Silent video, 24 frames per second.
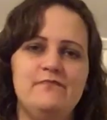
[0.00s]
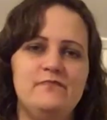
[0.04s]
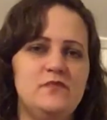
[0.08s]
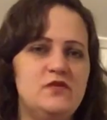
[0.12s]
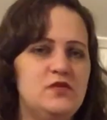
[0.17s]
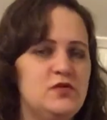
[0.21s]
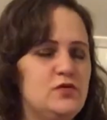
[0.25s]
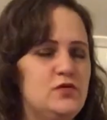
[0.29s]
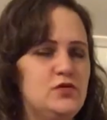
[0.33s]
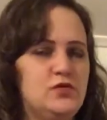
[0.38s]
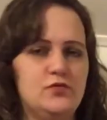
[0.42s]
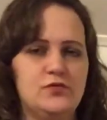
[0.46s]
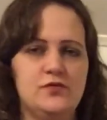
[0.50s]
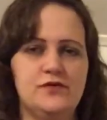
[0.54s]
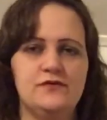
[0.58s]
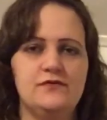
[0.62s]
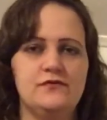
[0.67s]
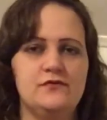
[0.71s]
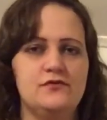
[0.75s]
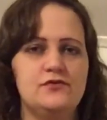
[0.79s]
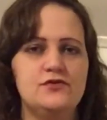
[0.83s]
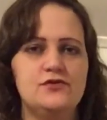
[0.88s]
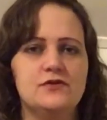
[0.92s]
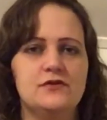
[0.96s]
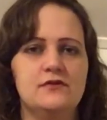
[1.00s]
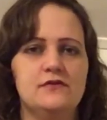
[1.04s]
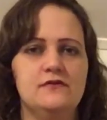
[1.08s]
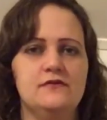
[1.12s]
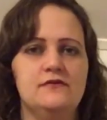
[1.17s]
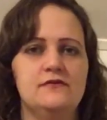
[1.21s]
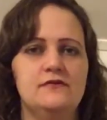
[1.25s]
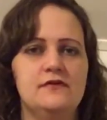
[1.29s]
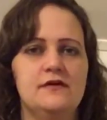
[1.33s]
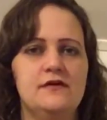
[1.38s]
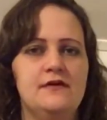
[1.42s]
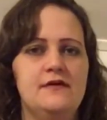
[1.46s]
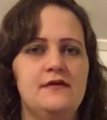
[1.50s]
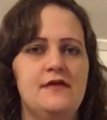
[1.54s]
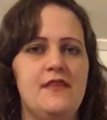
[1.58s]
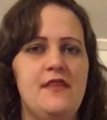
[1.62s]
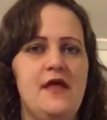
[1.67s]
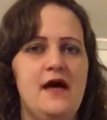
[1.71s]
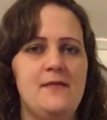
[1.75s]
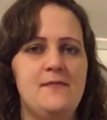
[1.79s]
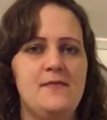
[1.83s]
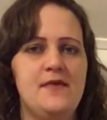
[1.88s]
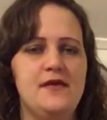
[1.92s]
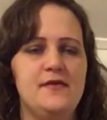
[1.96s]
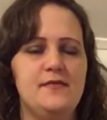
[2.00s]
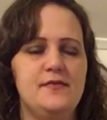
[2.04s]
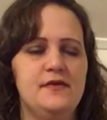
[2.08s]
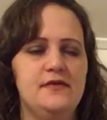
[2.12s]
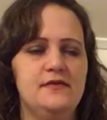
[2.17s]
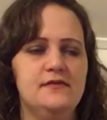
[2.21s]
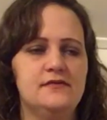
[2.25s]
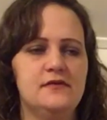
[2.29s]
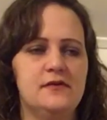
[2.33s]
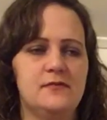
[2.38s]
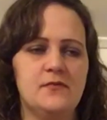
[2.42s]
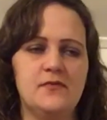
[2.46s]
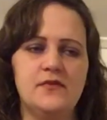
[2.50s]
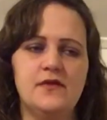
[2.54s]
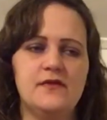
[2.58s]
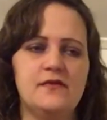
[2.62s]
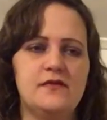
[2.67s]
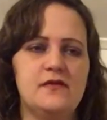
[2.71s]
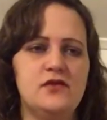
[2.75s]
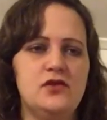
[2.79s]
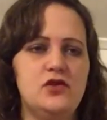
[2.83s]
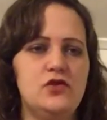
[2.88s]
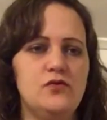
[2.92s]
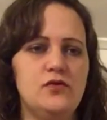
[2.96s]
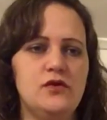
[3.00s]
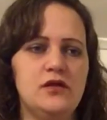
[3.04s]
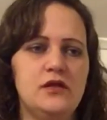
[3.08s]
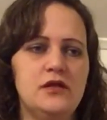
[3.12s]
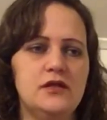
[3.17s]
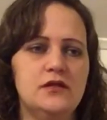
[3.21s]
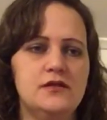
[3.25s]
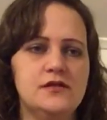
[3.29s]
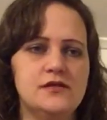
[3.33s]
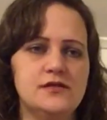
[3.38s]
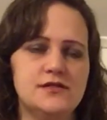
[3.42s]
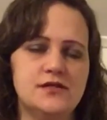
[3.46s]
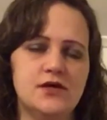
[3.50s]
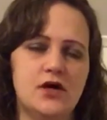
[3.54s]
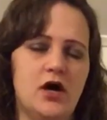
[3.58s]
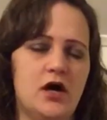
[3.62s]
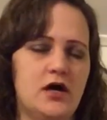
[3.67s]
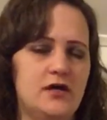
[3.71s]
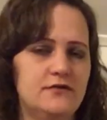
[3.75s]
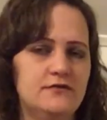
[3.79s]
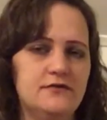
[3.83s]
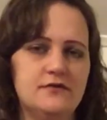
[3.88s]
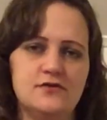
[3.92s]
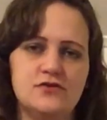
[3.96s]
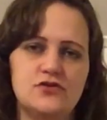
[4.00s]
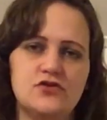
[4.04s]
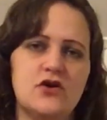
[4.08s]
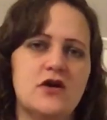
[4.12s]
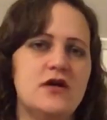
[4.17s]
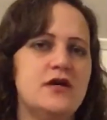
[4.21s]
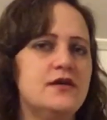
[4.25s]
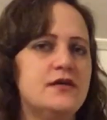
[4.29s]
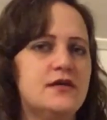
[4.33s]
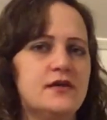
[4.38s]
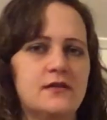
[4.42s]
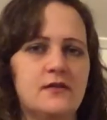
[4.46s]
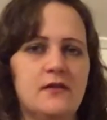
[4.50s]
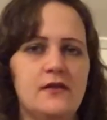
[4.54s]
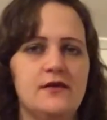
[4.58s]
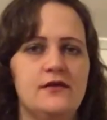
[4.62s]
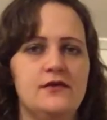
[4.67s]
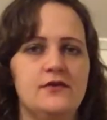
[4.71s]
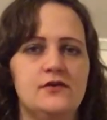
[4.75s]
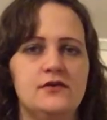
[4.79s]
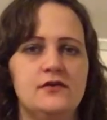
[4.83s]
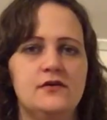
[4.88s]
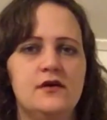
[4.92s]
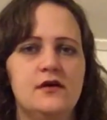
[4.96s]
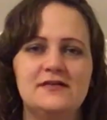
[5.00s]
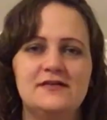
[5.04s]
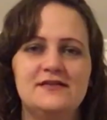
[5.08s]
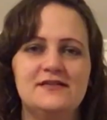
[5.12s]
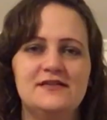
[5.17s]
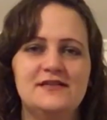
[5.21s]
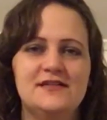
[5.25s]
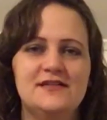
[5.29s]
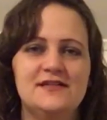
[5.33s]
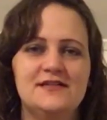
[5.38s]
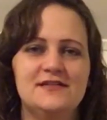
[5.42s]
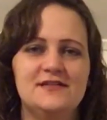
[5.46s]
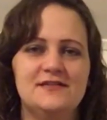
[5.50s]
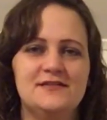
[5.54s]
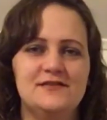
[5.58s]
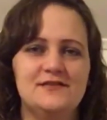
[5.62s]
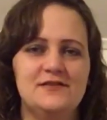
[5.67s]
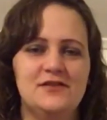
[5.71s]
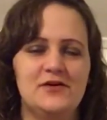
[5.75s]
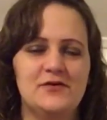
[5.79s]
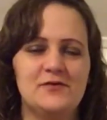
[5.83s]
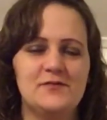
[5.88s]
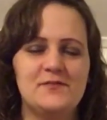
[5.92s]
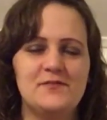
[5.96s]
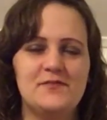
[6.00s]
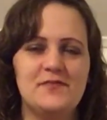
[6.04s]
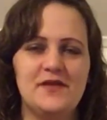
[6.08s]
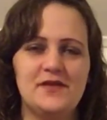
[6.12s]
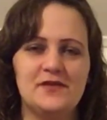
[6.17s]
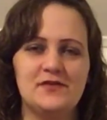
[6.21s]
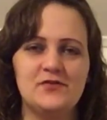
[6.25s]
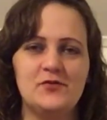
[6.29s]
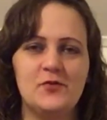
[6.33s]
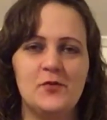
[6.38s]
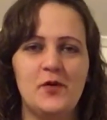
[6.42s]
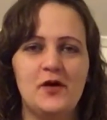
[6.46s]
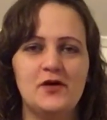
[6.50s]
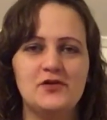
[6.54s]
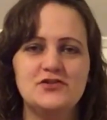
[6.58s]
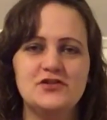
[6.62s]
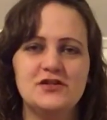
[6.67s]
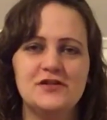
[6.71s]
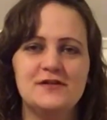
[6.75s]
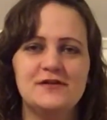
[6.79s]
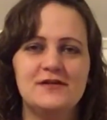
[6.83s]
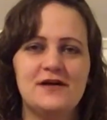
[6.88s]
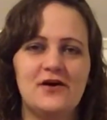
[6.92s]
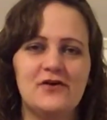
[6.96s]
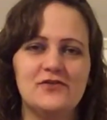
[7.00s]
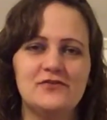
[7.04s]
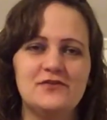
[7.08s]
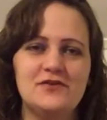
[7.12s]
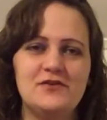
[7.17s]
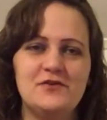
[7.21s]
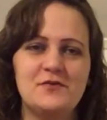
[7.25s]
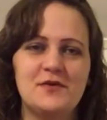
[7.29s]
do your research, because that may be something that you need to toss and try again later. So, thanks for watching. I'll see